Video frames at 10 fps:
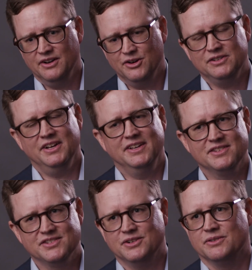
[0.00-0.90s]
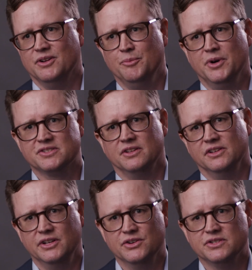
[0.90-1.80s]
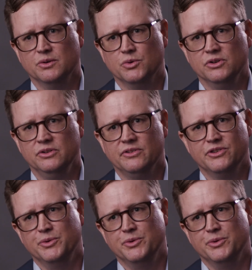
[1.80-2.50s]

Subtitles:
our clients are amongst the leaders in the world,